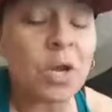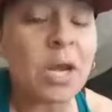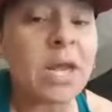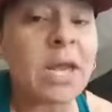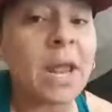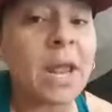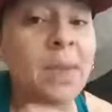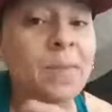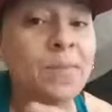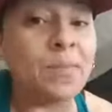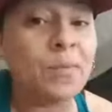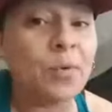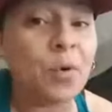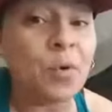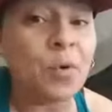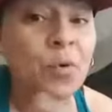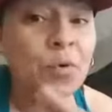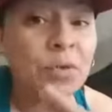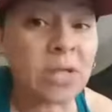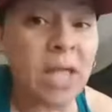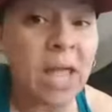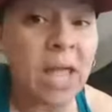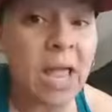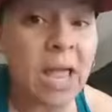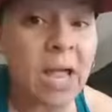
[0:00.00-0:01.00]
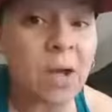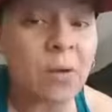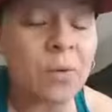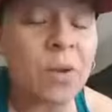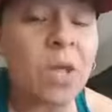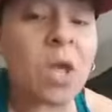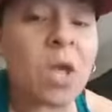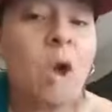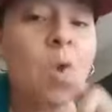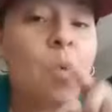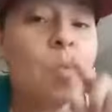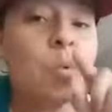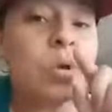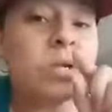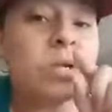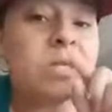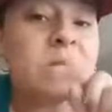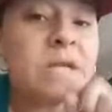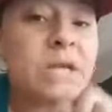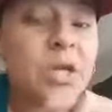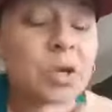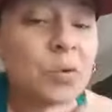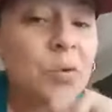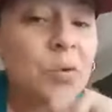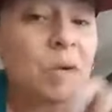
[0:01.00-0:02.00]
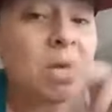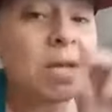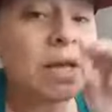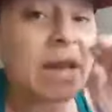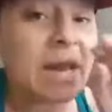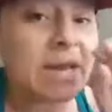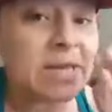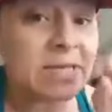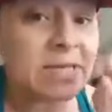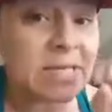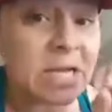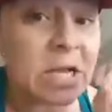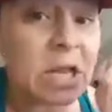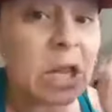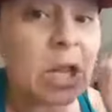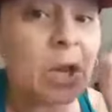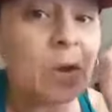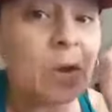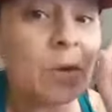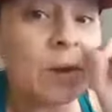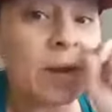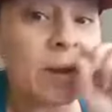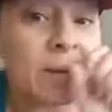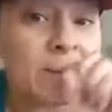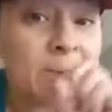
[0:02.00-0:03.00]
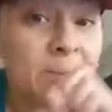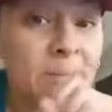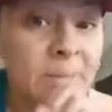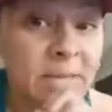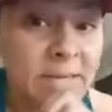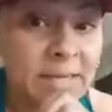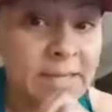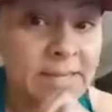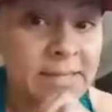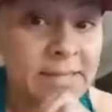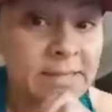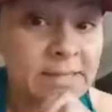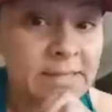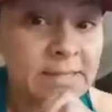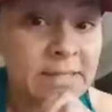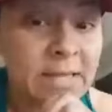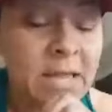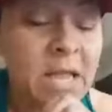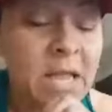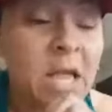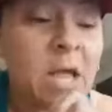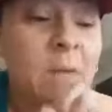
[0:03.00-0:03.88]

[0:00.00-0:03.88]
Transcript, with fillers: And I broke down what decreeing and declaring means.